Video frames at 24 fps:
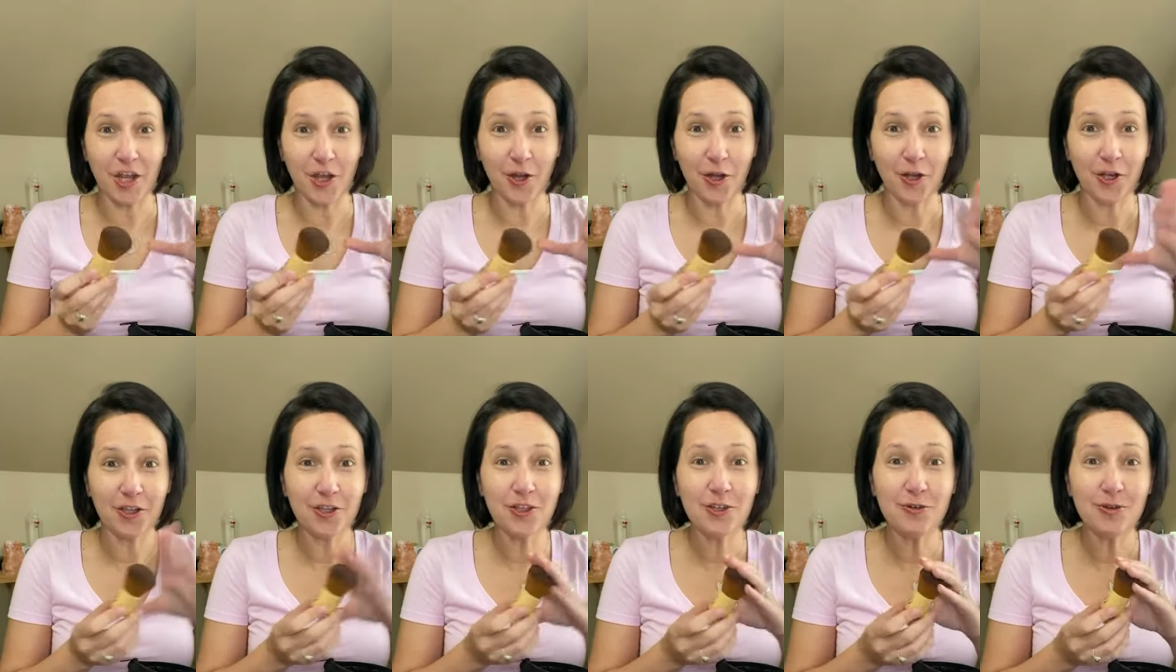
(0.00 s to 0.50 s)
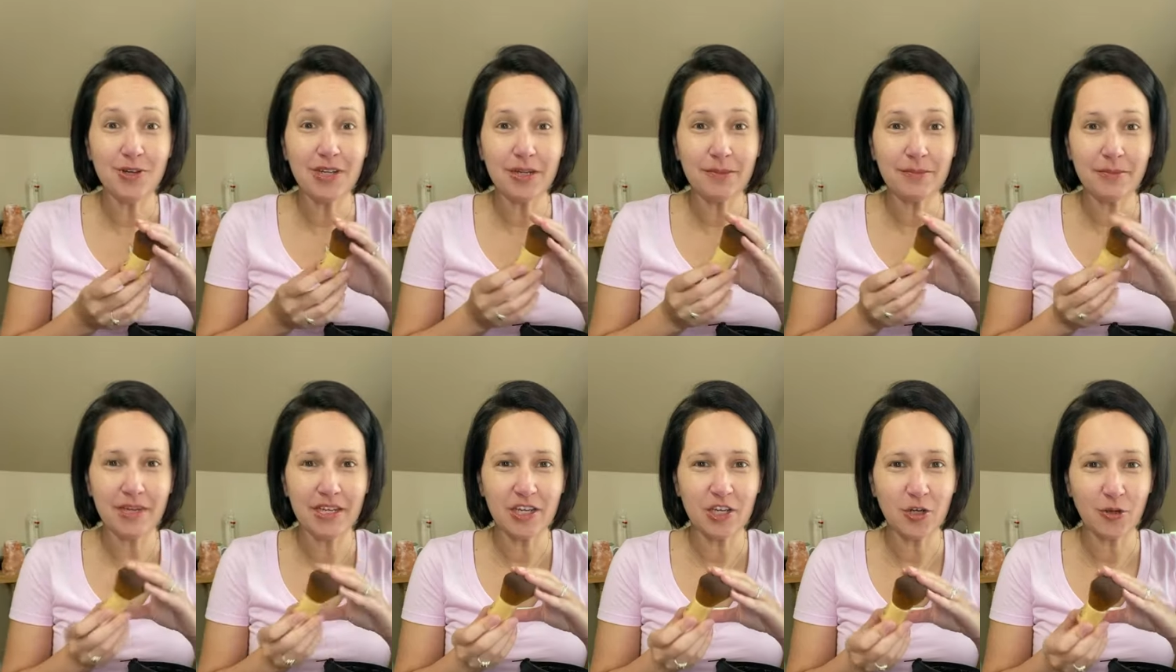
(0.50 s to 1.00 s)
You get to
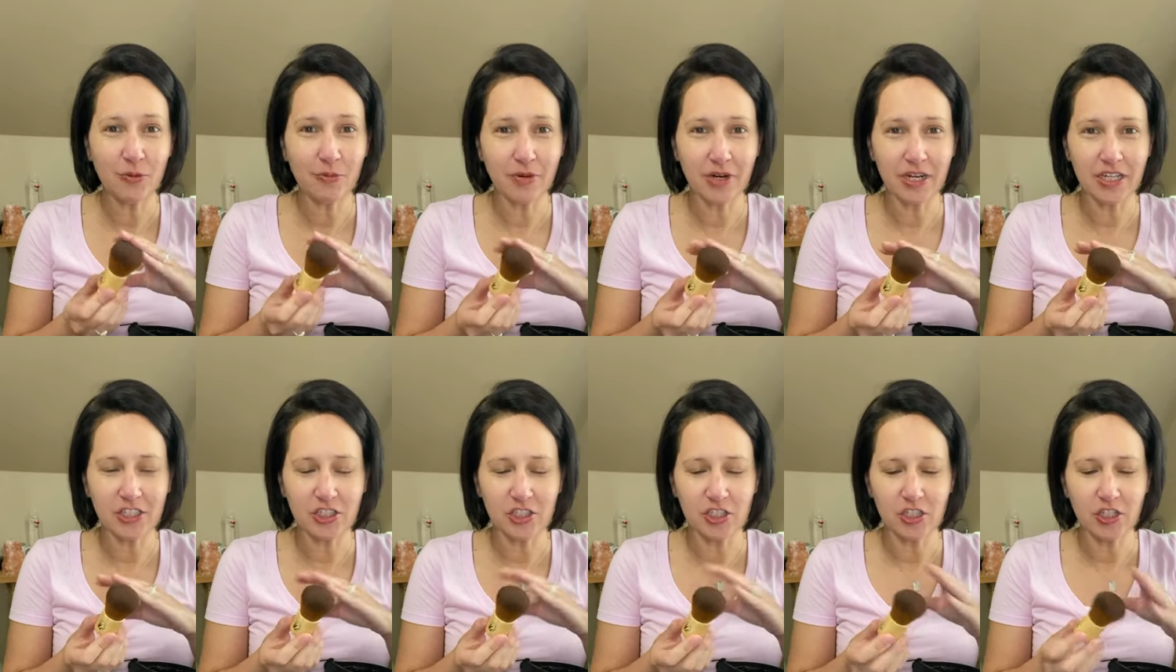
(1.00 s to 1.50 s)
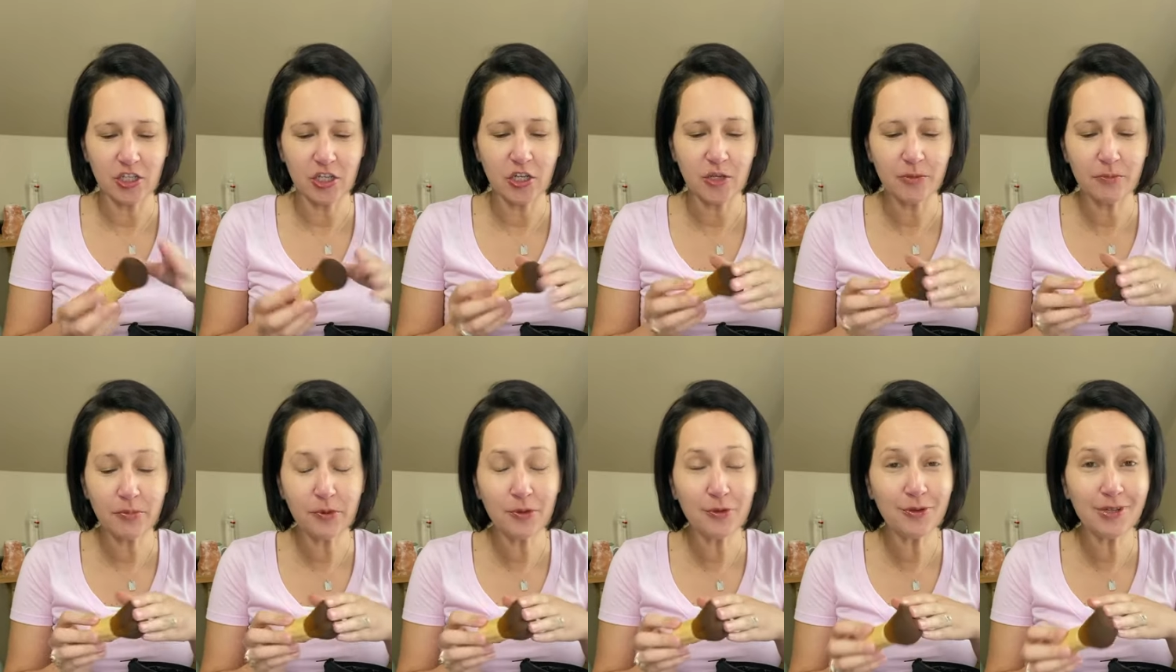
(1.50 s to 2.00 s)
pick your brush.
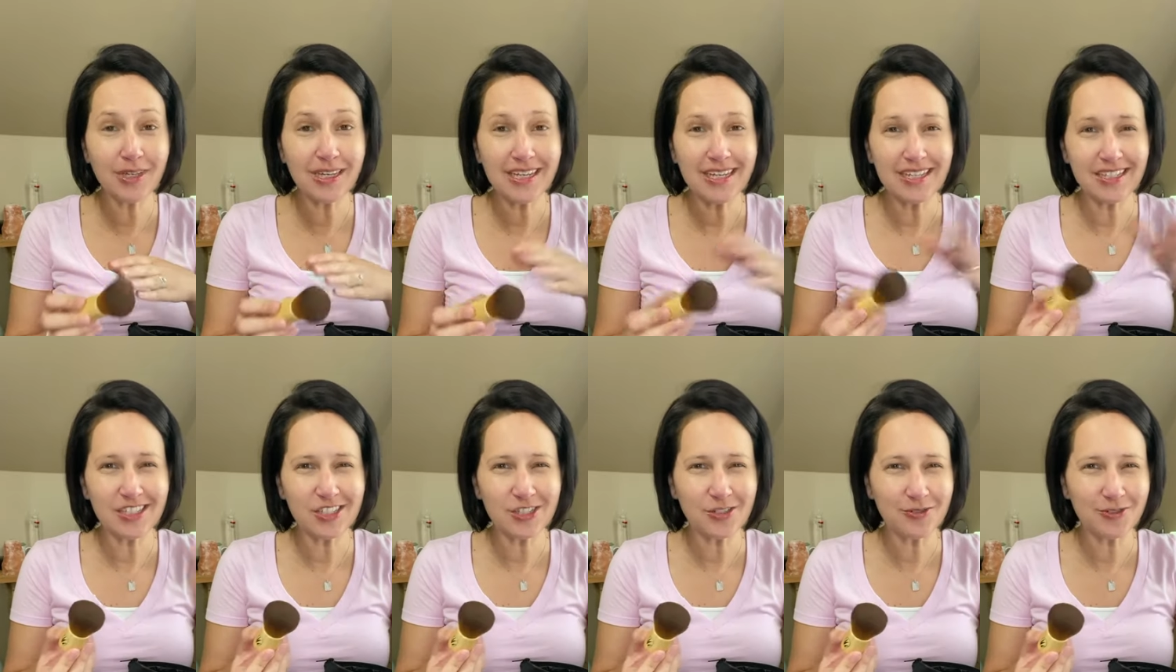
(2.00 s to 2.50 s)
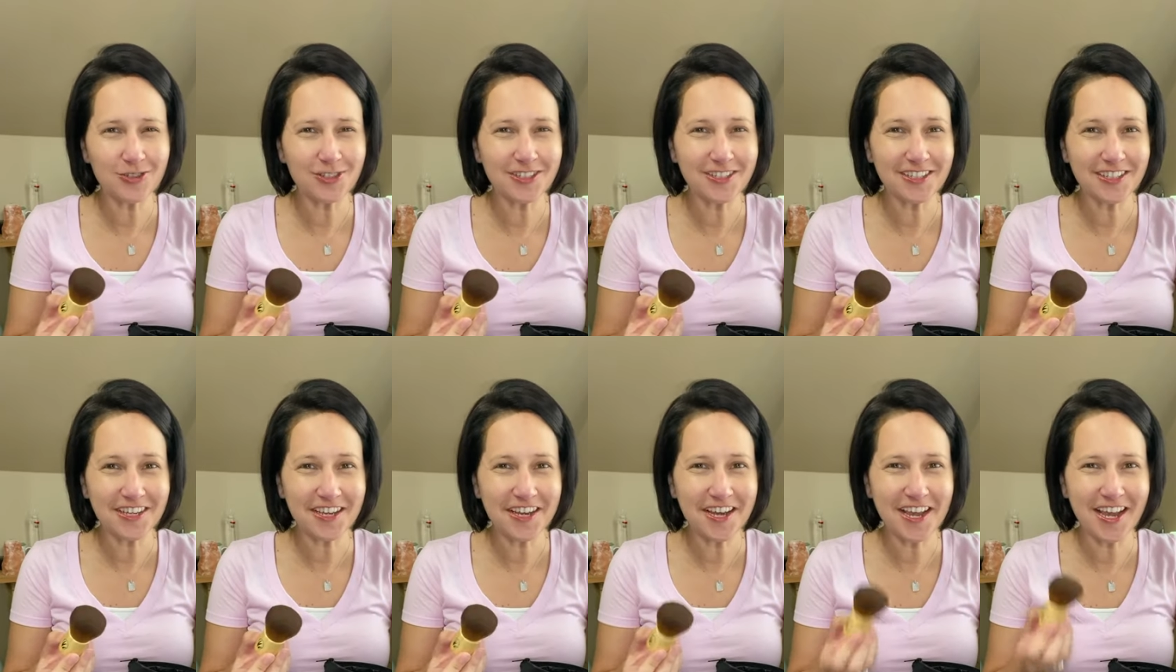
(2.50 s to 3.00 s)
Kabuki is
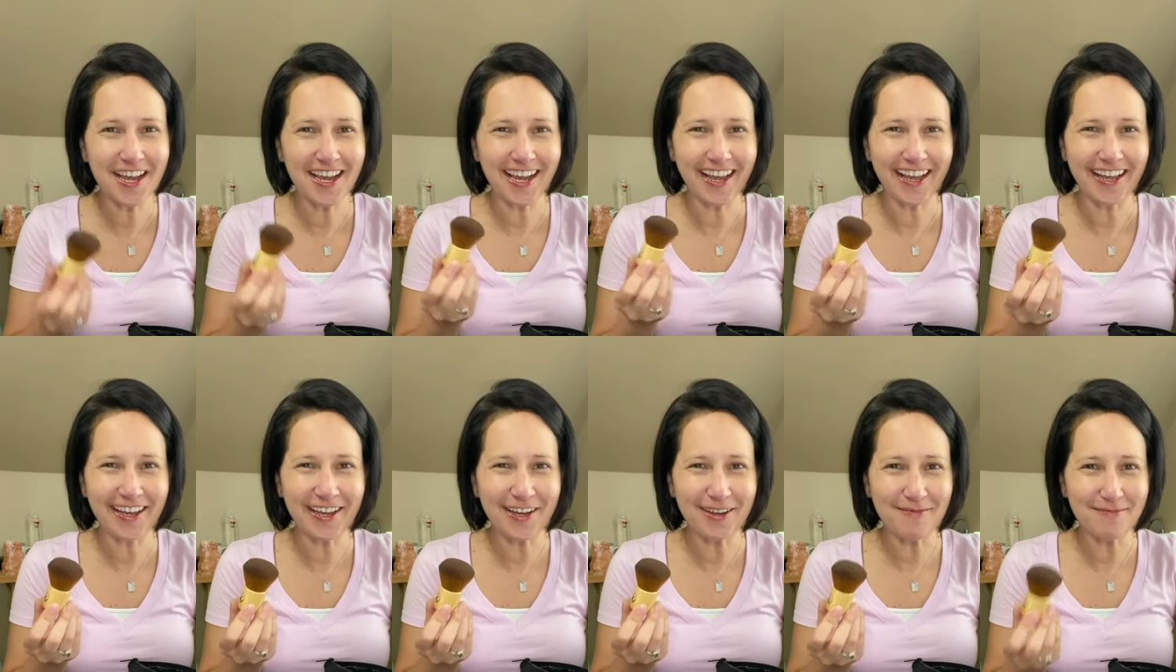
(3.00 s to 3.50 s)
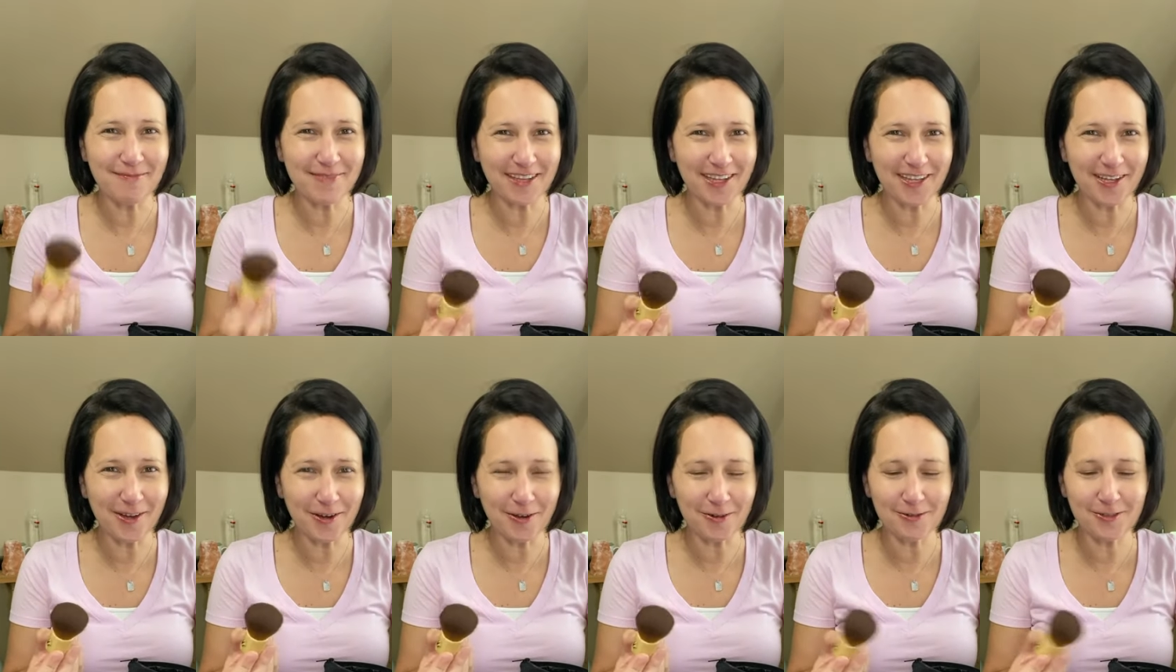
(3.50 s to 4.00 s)
usually um, the
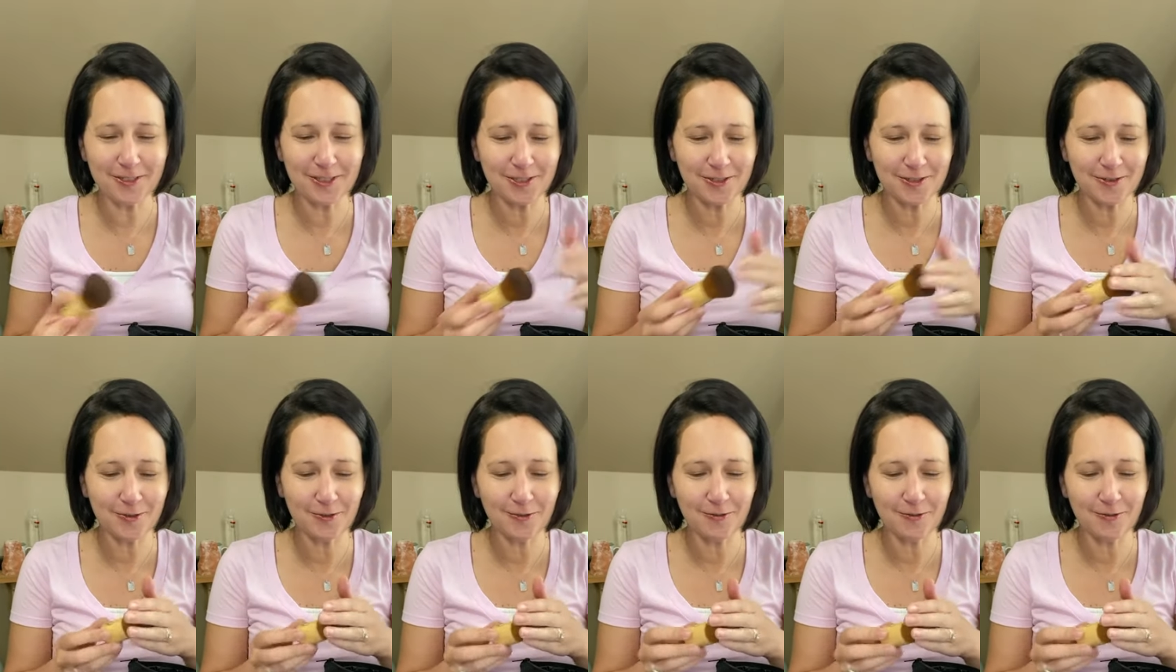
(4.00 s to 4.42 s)
go-to.